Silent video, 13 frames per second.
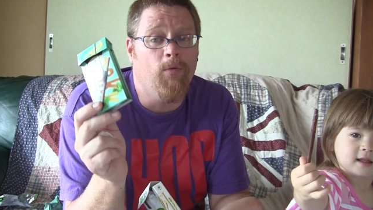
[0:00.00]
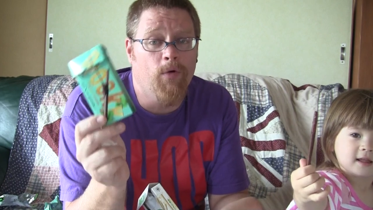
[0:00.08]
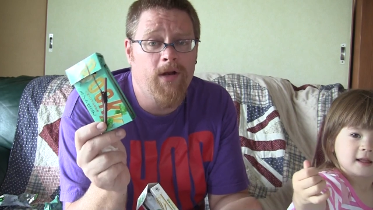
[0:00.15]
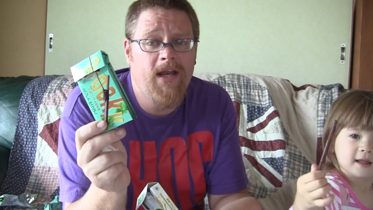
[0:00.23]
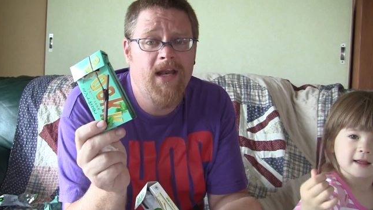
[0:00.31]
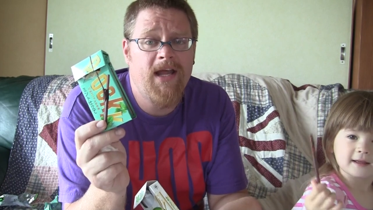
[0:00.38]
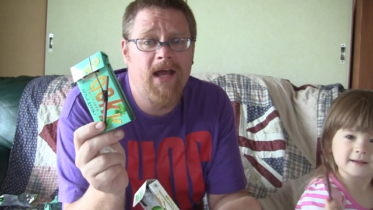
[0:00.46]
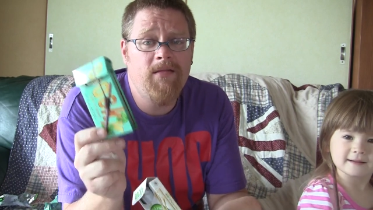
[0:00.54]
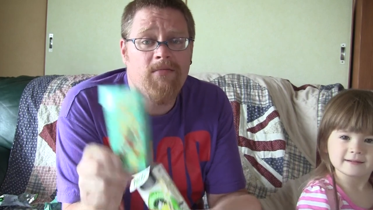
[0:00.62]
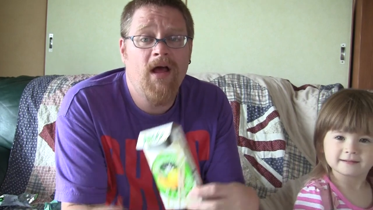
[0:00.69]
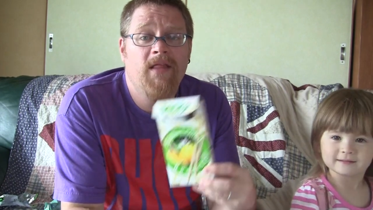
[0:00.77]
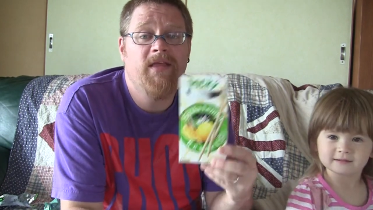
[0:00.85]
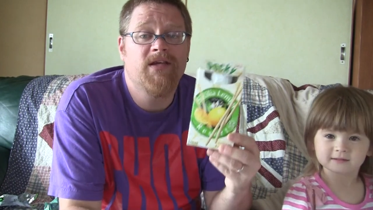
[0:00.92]
Speaker 1: would eat again.
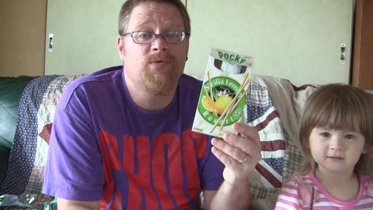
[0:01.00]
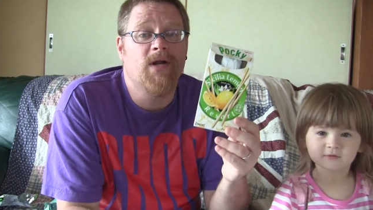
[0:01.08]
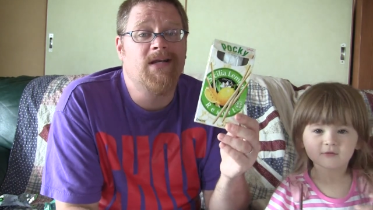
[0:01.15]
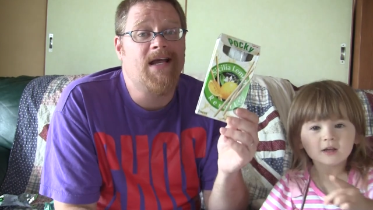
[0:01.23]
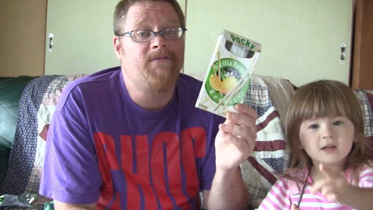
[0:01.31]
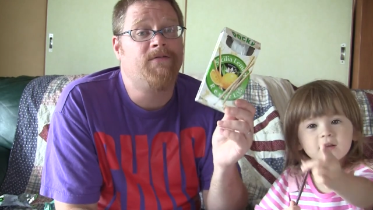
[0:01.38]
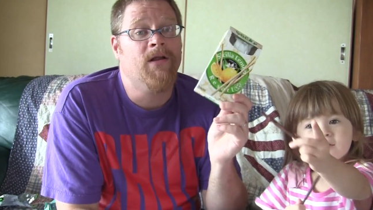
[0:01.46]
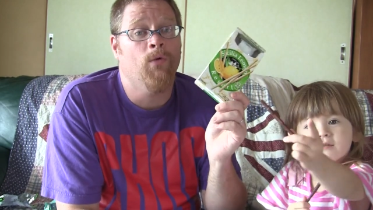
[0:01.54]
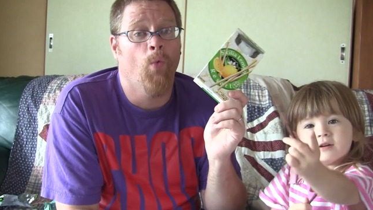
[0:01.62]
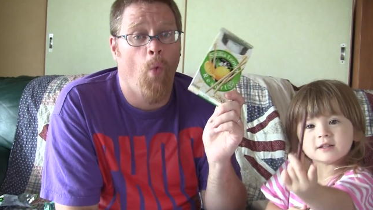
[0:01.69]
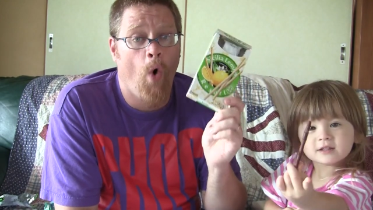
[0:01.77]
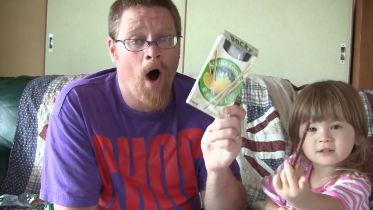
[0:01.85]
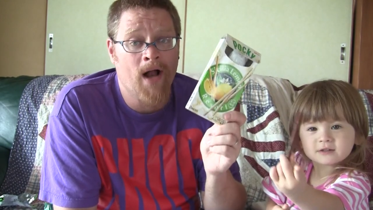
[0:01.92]
This one I definitely
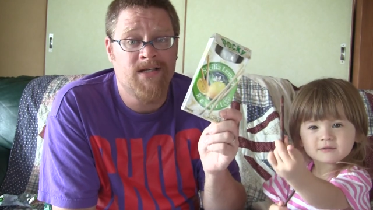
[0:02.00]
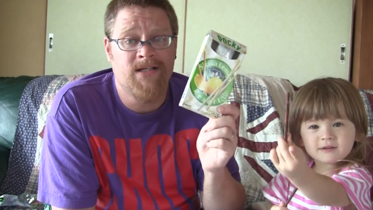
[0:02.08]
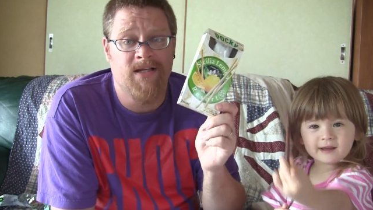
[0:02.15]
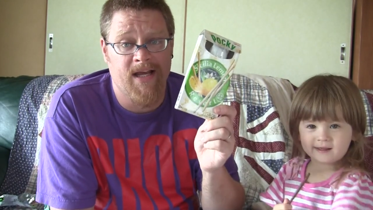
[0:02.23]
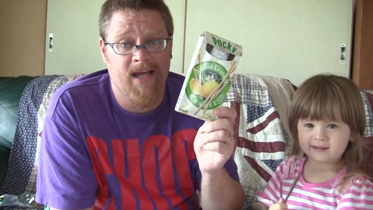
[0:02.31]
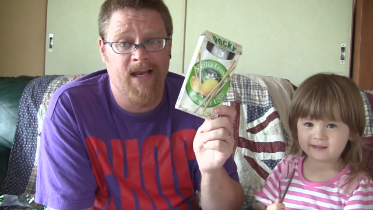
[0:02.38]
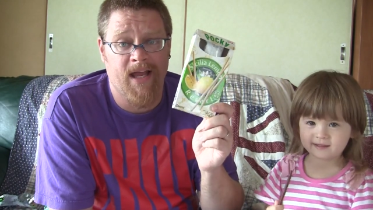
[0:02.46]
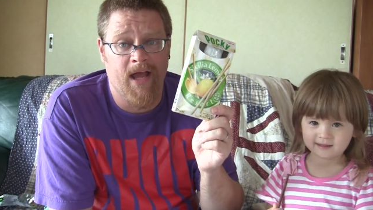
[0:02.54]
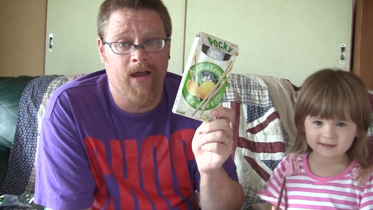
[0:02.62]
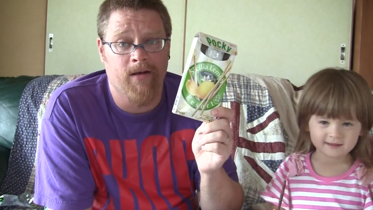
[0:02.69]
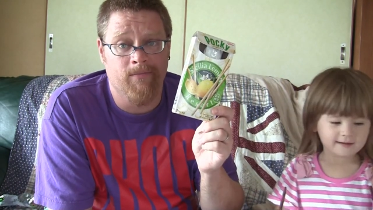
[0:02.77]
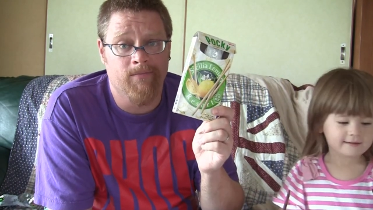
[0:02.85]
want to eat again.